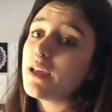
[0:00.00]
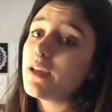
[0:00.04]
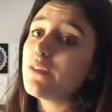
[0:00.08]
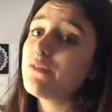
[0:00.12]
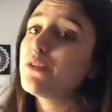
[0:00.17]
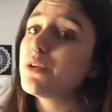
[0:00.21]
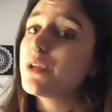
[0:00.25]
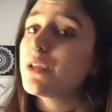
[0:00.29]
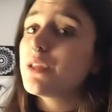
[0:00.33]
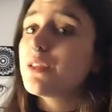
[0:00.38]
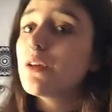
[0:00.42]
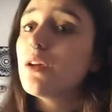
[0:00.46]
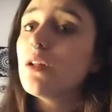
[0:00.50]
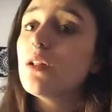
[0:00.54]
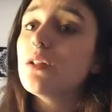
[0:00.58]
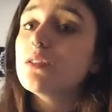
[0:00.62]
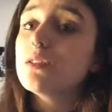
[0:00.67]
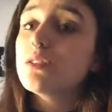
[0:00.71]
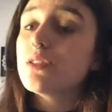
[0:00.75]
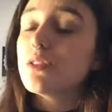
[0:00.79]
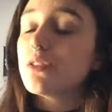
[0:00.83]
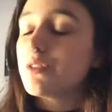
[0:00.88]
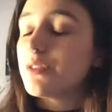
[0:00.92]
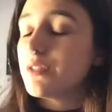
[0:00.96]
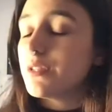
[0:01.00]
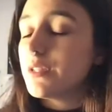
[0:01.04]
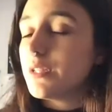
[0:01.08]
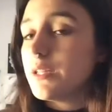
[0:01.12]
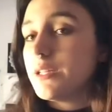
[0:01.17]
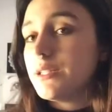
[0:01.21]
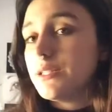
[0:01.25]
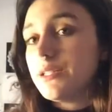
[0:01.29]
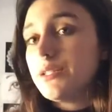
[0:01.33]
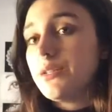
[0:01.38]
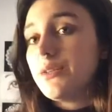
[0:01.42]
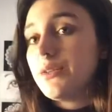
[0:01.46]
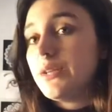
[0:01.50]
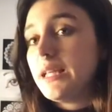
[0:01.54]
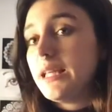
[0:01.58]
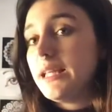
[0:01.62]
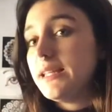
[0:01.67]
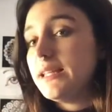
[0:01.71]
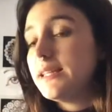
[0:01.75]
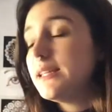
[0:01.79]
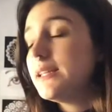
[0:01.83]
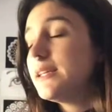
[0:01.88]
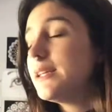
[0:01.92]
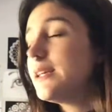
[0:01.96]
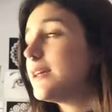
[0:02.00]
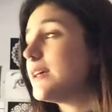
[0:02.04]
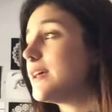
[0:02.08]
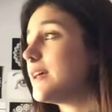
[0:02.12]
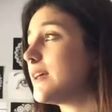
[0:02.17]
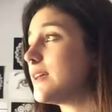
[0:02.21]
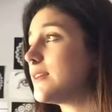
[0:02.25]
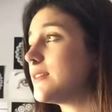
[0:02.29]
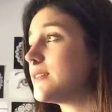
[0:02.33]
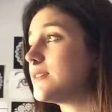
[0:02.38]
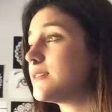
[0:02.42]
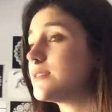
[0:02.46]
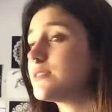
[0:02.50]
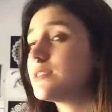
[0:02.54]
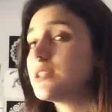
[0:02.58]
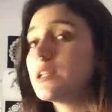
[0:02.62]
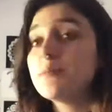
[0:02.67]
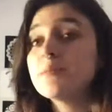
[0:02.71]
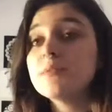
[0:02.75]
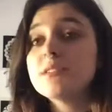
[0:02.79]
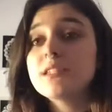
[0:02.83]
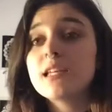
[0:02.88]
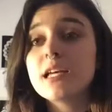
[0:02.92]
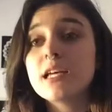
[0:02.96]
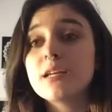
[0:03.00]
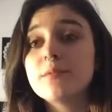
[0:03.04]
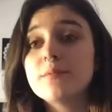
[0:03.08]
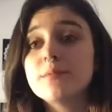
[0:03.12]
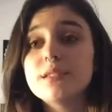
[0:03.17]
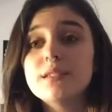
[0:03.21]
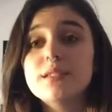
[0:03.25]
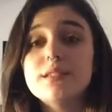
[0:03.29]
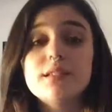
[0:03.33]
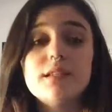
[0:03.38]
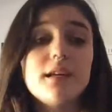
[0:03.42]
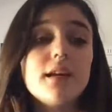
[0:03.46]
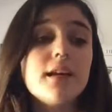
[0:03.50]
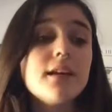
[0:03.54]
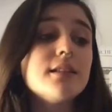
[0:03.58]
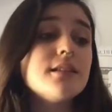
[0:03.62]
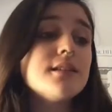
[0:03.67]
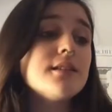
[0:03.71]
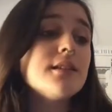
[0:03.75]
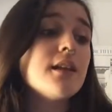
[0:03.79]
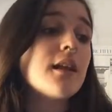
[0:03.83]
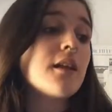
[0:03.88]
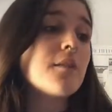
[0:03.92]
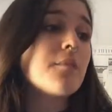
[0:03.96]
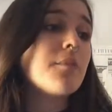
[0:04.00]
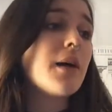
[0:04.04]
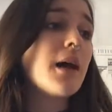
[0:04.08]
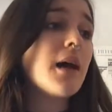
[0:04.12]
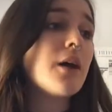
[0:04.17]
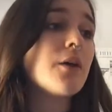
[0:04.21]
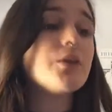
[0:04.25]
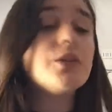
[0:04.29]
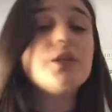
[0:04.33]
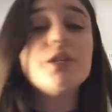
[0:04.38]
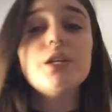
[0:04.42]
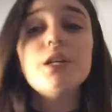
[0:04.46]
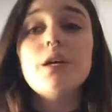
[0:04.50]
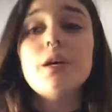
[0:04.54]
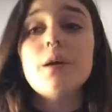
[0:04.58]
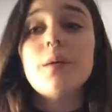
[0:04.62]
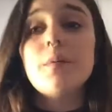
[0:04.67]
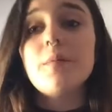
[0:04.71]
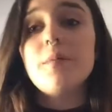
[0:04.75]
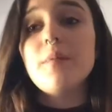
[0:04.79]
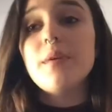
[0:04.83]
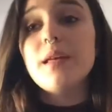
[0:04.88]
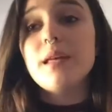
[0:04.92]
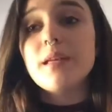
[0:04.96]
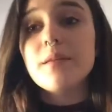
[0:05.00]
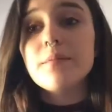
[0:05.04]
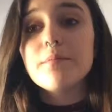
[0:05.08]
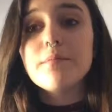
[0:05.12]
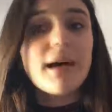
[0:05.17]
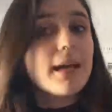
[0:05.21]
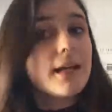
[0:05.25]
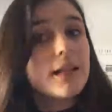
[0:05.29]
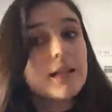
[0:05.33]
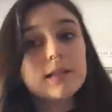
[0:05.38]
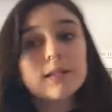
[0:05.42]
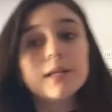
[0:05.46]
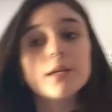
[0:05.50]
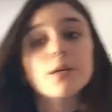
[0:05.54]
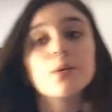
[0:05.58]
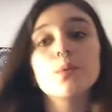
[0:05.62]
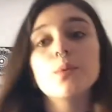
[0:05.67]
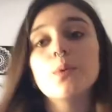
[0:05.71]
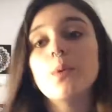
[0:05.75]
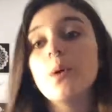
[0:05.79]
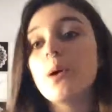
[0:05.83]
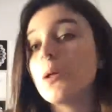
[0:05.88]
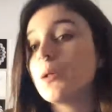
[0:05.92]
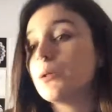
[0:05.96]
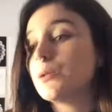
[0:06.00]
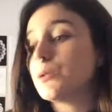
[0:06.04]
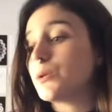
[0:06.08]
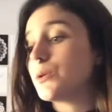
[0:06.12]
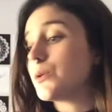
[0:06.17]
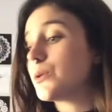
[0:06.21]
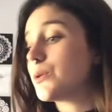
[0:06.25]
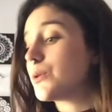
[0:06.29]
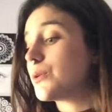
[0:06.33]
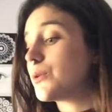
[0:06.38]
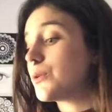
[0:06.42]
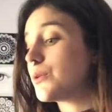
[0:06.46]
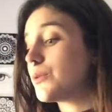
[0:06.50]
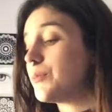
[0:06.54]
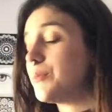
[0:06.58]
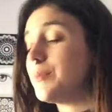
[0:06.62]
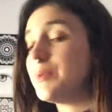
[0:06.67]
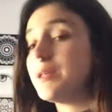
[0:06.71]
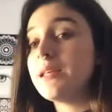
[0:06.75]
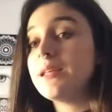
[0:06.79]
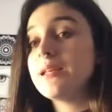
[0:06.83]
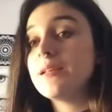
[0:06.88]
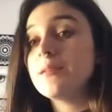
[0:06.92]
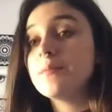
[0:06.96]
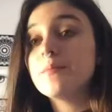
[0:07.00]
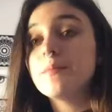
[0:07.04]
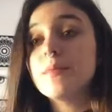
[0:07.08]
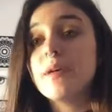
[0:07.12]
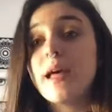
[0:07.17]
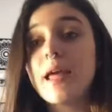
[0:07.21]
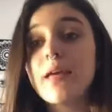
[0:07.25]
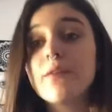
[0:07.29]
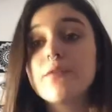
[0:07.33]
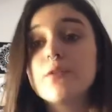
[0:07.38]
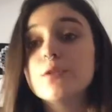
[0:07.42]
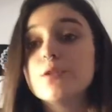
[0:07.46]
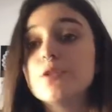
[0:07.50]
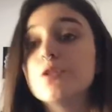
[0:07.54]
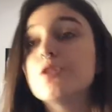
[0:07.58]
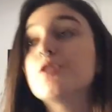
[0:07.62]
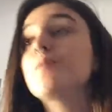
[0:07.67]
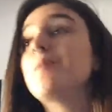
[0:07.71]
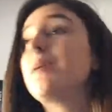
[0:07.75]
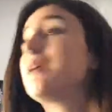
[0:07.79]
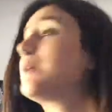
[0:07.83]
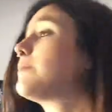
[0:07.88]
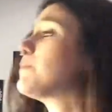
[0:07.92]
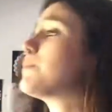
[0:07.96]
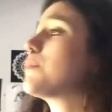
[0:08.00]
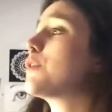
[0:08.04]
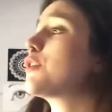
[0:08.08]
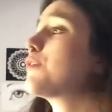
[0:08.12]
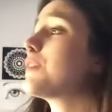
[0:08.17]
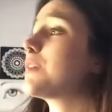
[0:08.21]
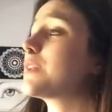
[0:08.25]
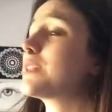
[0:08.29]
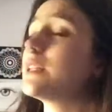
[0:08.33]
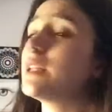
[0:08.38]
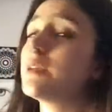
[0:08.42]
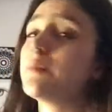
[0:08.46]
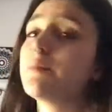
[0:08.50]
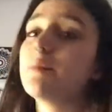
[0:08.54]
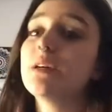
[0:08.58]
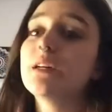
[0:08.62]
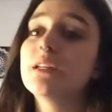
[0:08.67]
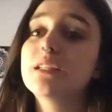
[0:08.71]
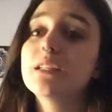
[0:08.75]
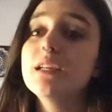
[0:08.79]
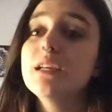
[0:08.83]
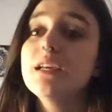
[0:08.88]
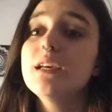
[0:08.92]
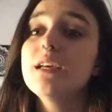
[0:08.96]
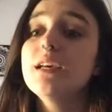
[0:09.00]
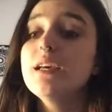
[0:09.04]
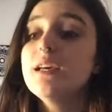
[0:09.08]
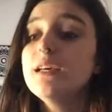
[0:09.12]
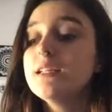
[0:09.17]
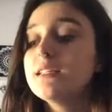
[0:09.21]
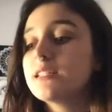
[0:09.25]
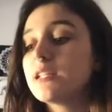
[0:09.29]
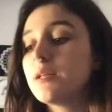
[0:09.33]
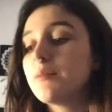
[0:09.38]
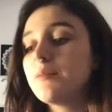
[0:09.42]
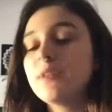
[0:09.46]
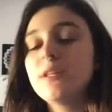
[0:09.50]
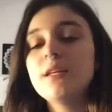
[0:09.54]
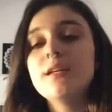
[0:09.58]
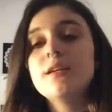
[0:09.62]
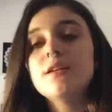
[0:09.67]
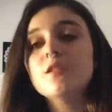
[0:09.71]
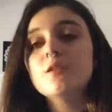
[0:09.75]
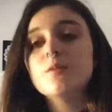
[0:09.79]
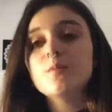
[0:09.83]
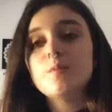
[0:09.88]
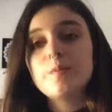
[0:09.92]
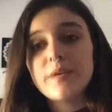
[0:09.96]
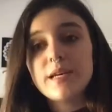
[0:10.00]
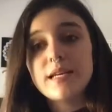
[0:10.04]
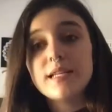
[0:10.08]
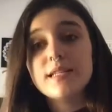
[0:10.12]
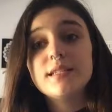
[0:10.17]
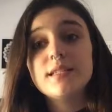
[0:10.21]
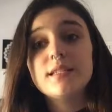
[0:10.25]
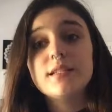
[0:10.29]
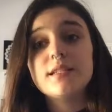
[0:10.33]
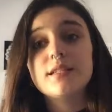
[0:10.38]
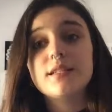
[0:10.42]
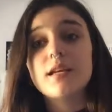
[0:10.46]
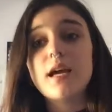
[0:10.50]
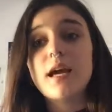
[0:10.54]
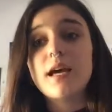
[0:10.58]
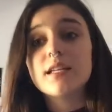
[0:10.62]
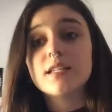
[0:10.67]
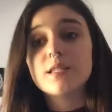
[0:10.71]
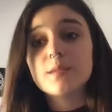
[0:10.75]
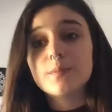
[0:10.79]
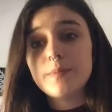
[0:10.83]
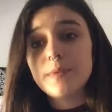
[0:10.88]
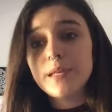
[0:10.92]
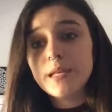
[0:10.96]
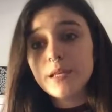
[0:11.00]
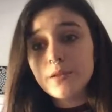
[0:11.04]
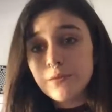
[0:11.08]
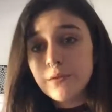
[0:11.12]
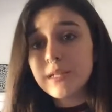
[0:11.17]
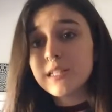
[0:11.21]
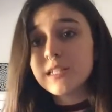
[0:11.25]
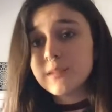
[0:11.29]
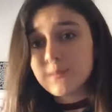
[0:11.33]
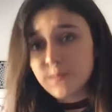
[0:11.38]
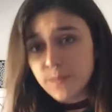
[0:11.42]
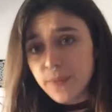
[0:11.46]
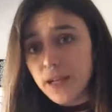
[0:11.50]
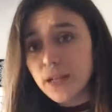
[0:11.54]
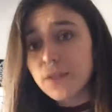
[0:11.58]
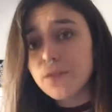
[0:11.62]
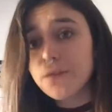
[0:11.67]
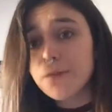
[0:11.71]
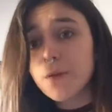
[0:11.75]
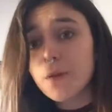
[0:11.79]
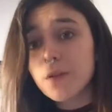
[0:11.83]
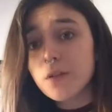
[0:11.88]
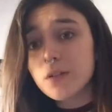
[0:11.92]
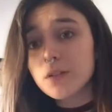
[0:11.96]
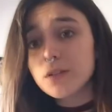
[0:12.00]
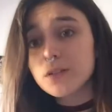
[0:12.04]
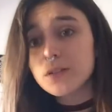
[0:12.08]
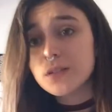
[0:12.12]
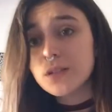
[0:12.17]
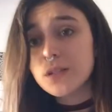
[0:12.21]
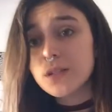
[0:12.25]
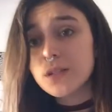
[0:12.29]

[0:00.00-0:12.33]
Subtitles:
Every culture is unique, and sometimes it's not about being bilingual or being able to speak perfectly, but something as basic as being respectful.